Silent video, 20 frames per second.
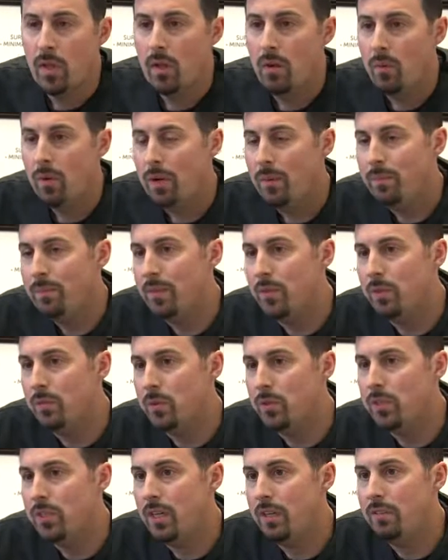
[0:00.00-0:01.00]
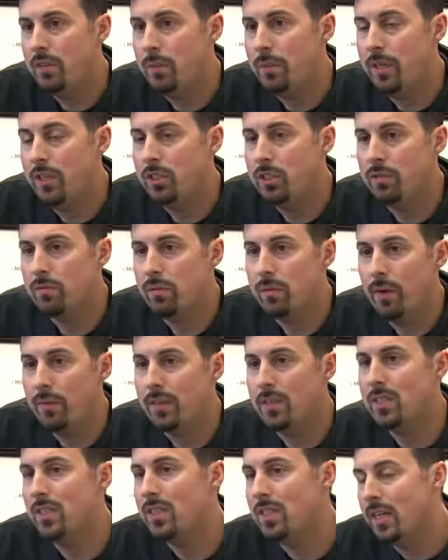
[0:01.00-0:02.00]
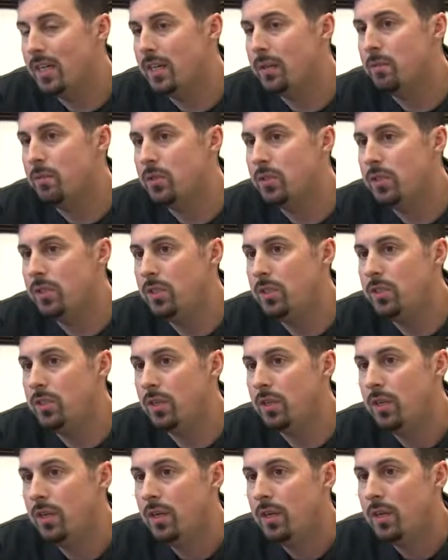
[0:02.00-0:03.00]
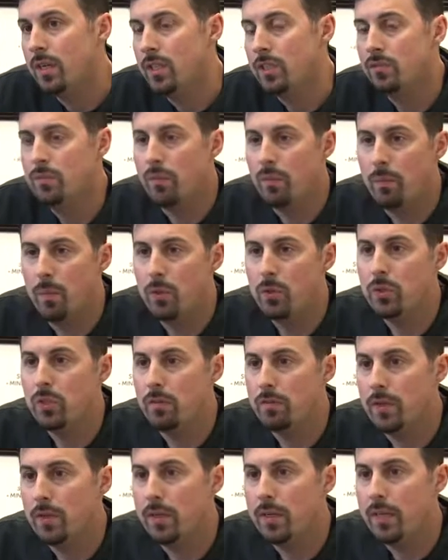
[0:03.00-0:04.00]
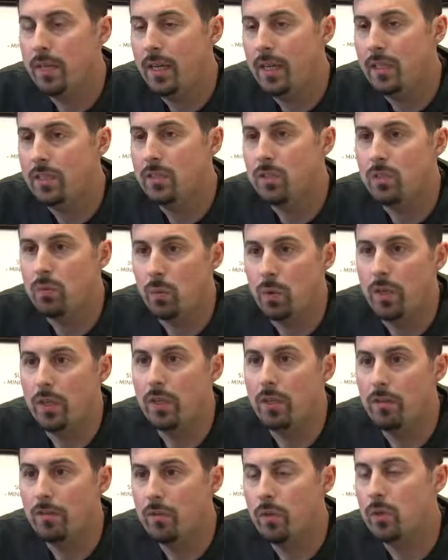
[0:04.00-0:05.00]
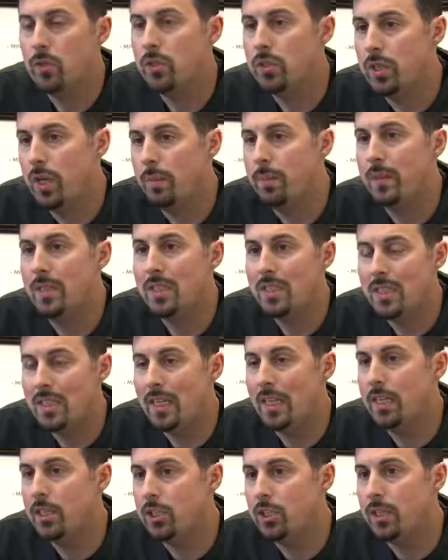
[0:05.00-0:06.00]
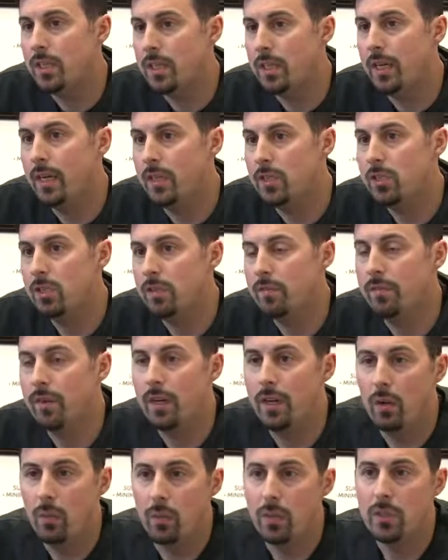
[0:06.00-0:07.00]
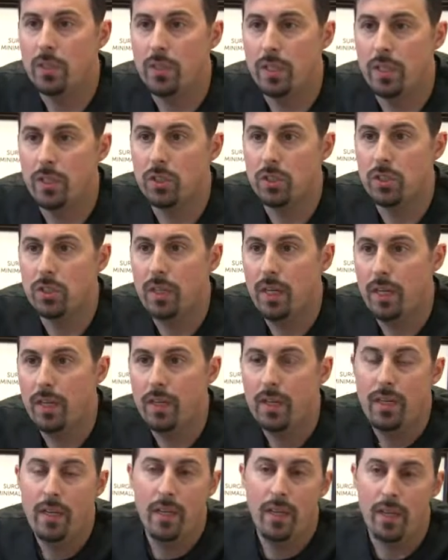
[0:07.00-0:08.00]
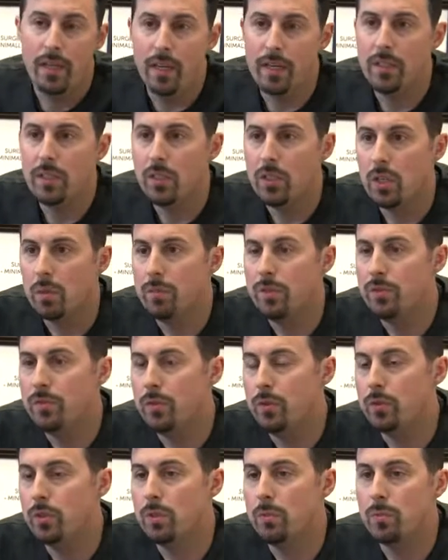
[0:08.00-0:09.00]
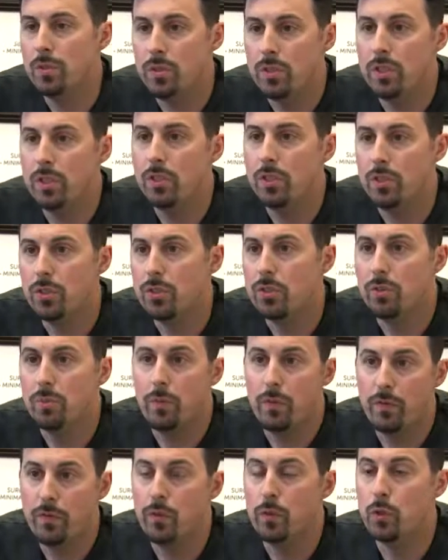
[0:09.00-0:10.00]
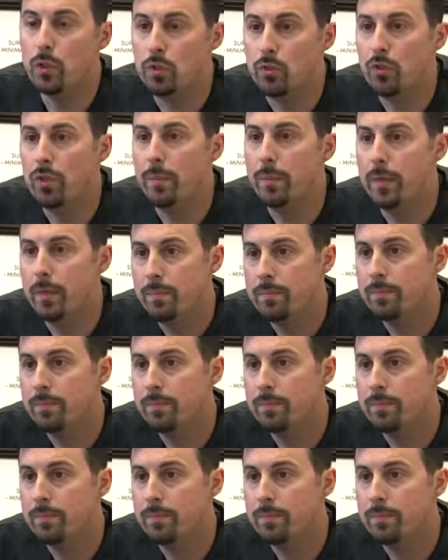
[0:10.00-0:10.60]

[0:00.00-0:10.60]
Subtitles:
Well, you would save the patient from having a second procedure, because for most ovarian cancers, really the first step is staging the cancer to find out what stage it's at, and that determines future procedures or future treatment.